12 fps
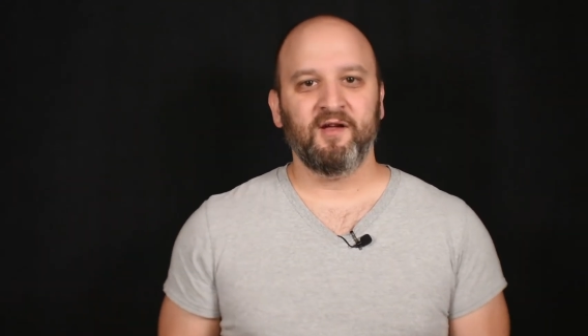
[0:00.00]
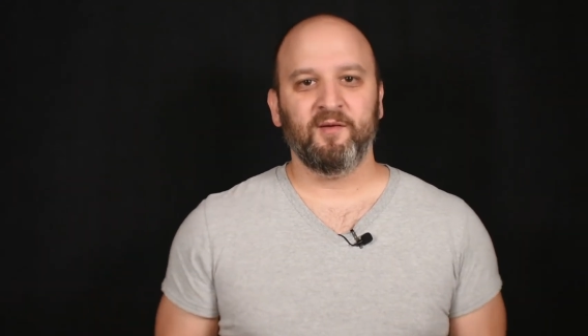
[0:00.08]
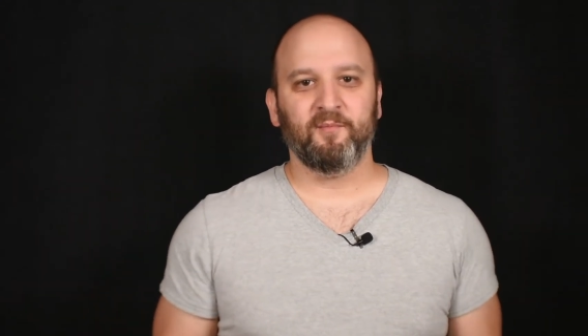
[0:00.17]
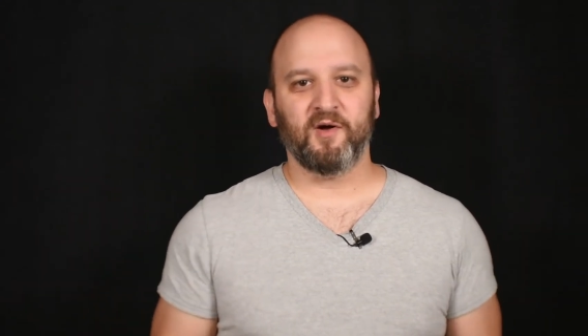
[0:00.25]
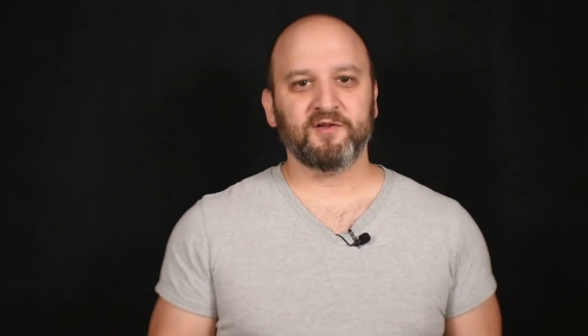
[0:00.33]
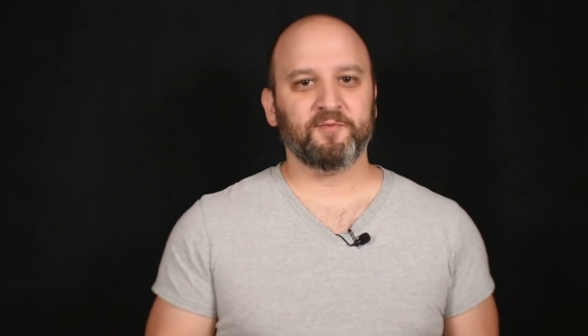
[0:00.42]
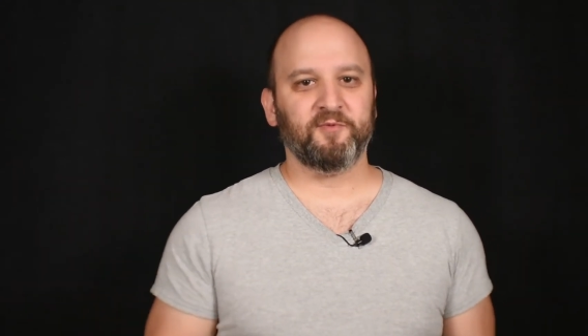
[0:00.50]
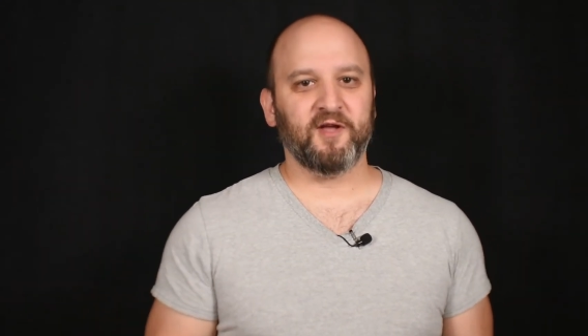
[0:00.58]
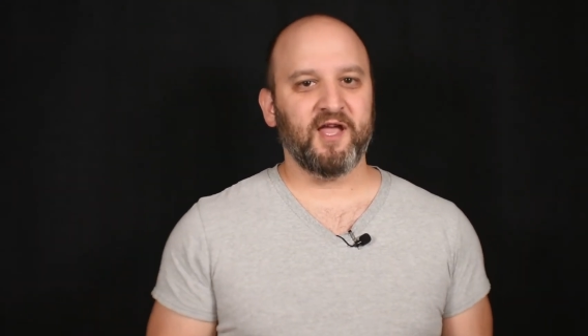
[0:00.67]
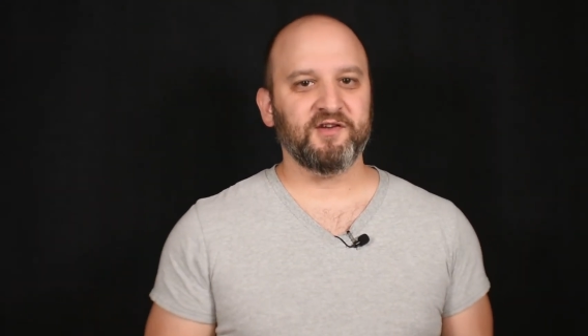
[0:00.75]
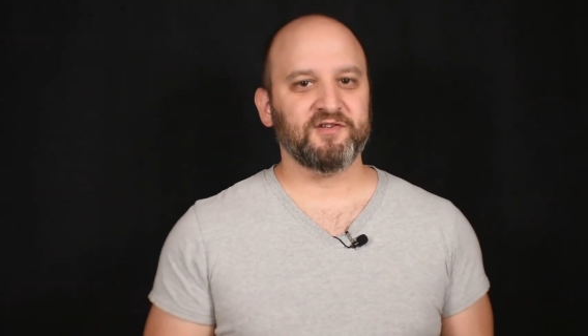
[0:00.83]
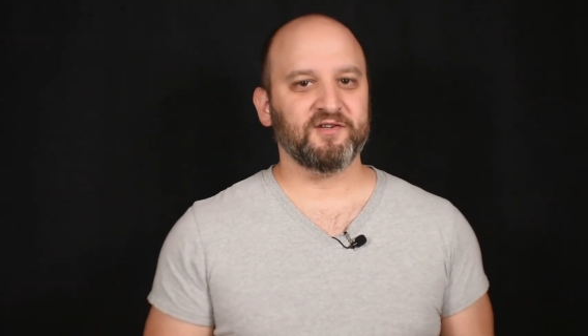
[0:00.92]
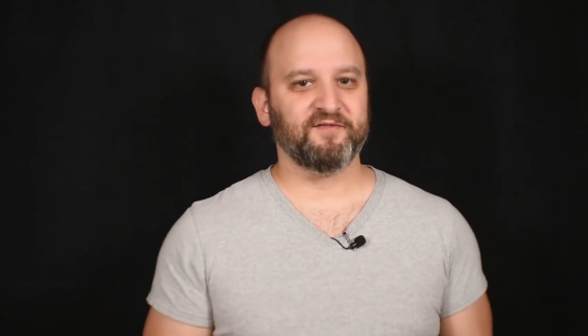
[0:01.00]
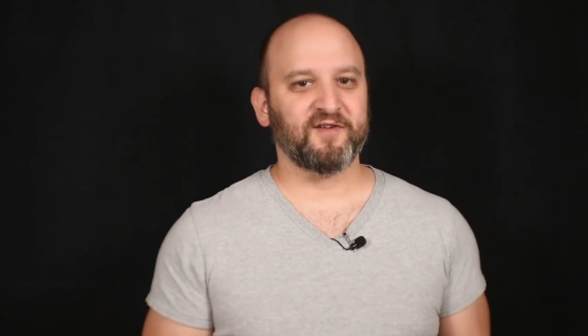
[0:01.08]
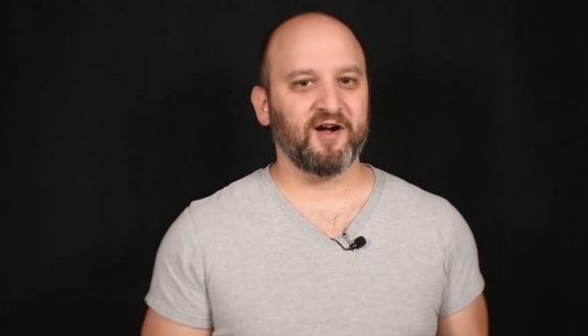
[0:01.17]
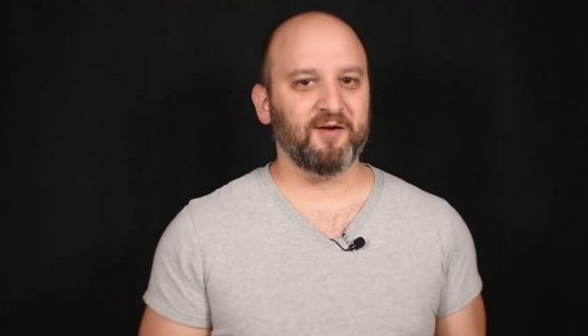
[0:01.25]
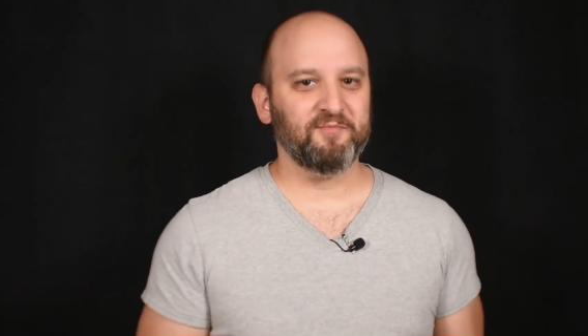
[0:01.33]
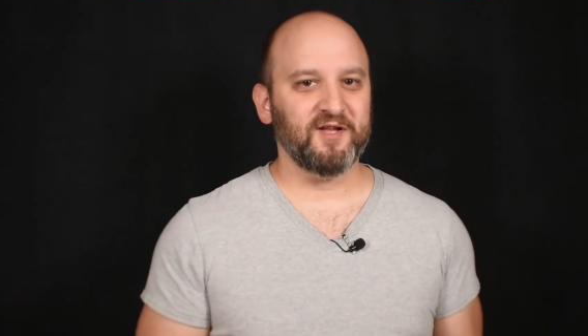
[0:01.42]
multiplication of
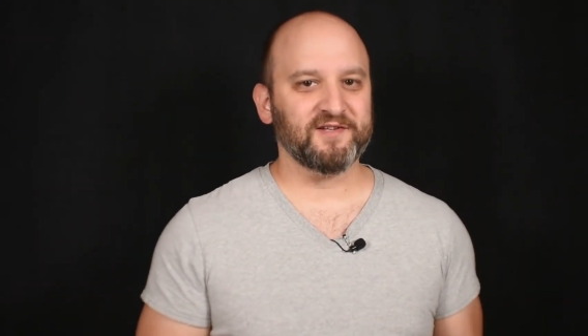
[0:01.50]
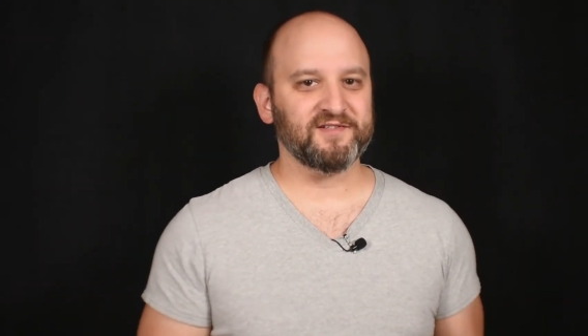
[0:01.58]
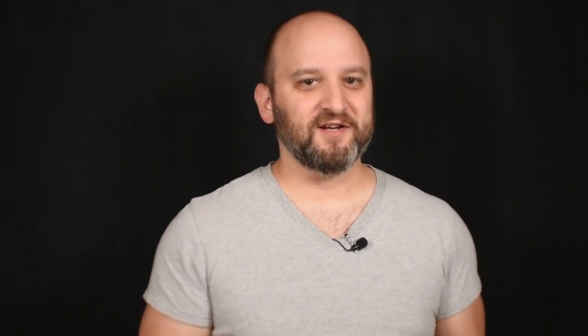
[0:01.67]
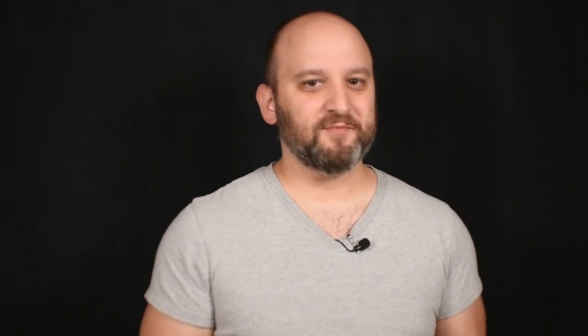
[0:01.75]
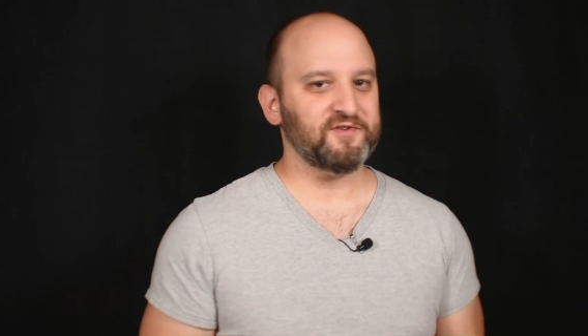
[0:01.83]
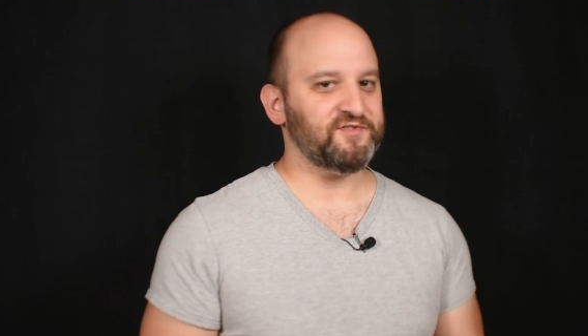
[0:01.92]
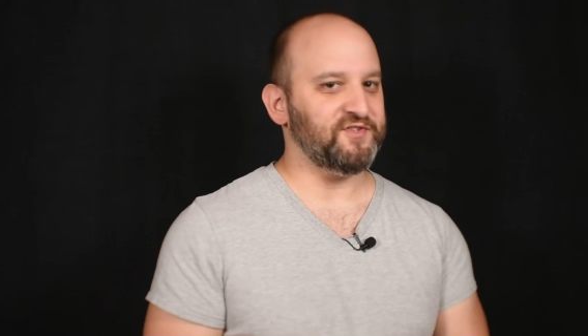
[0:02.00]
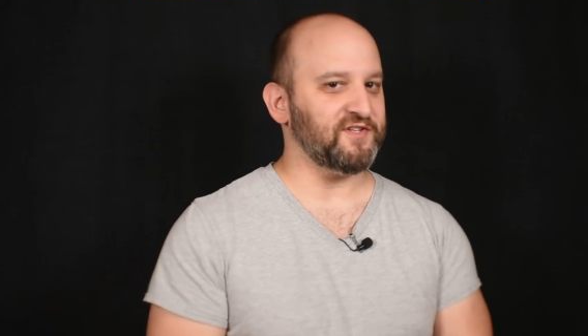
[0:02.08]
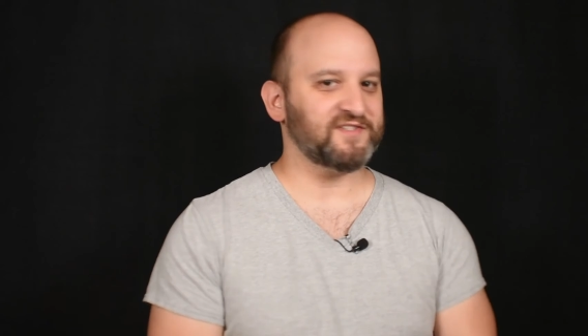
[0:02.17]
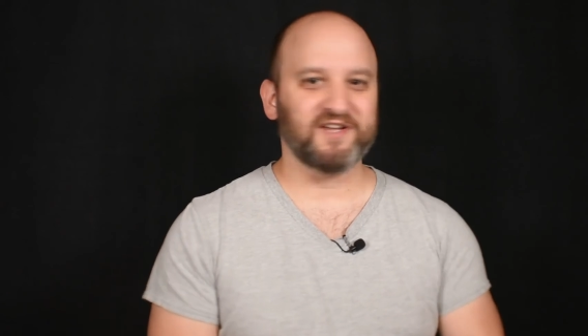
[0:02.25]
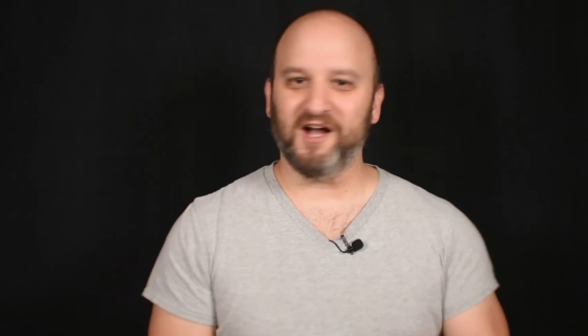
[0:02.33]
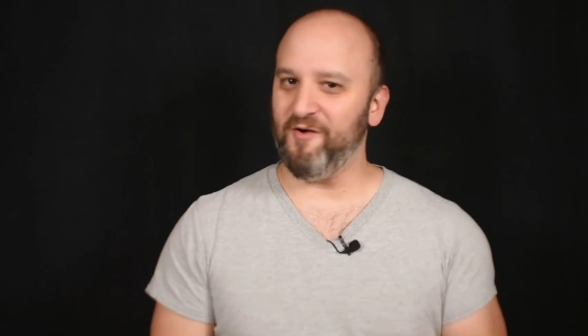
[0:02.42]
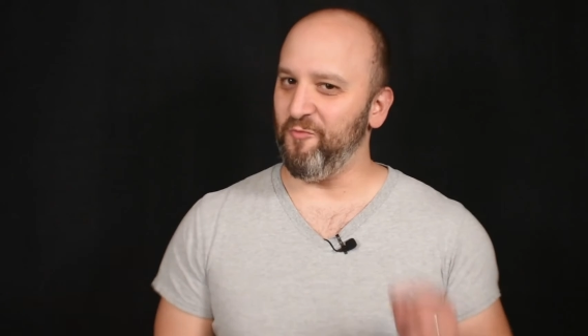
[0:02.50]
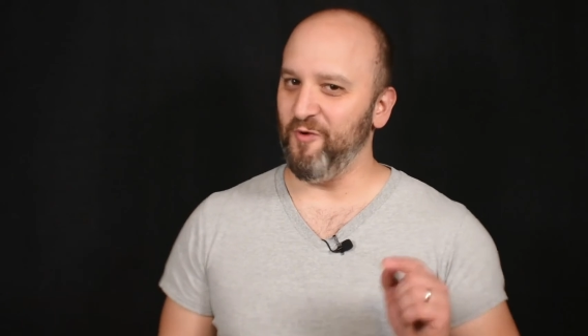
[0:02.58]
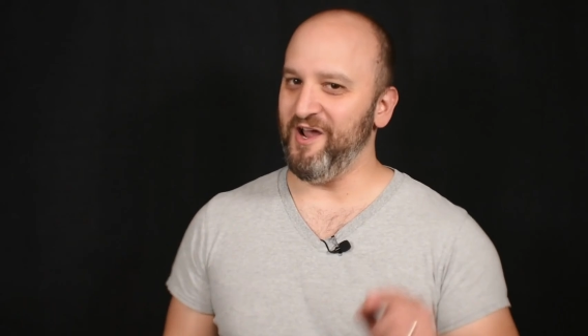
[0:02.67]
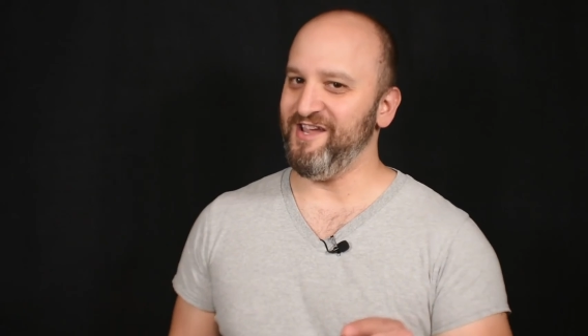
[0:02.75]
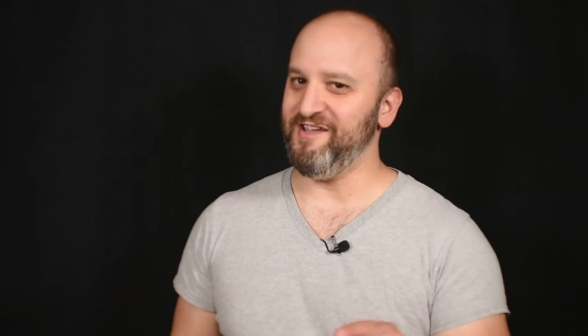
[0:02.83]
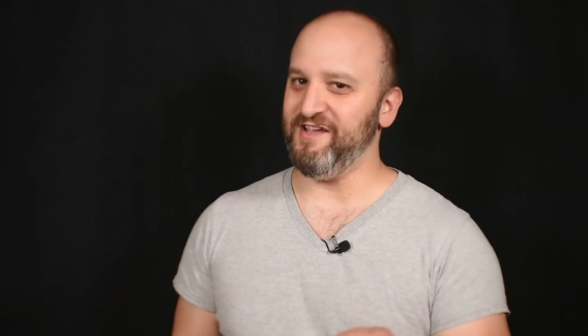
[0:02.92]
complex numbers just got
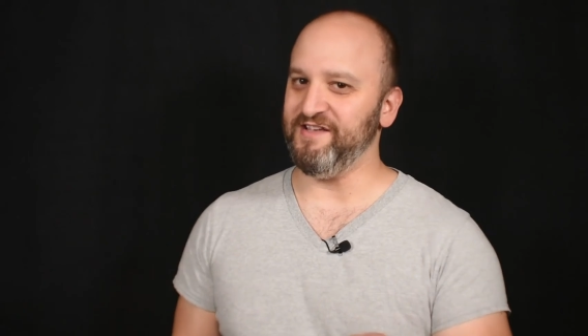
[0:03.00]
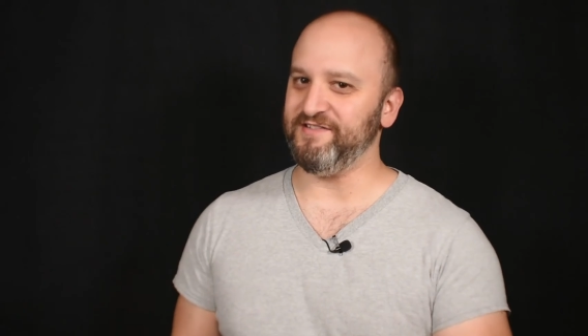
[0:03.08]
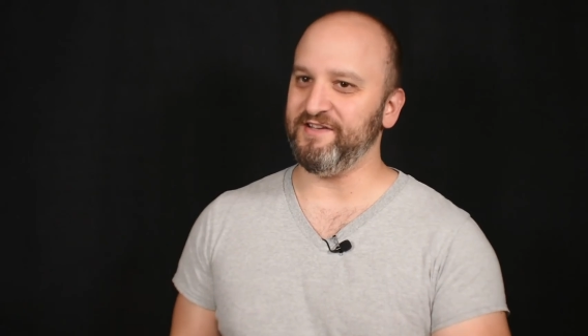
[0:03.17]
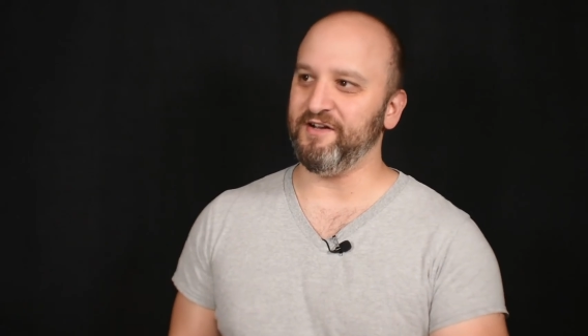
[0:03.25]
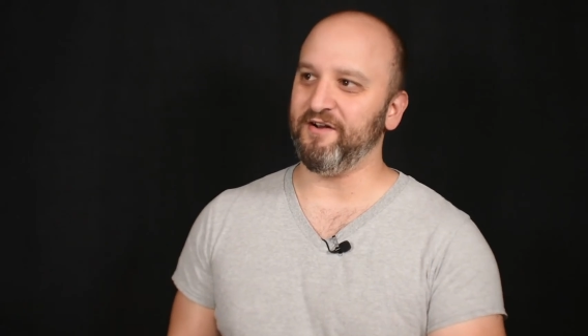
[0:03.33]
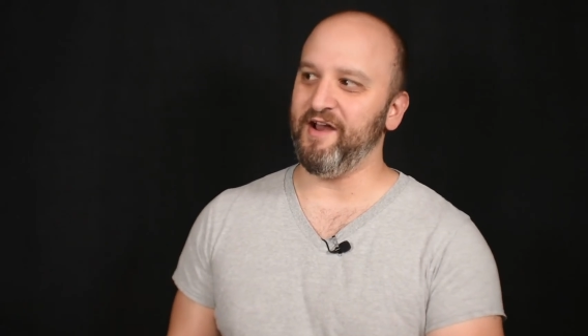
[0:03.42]
way easier,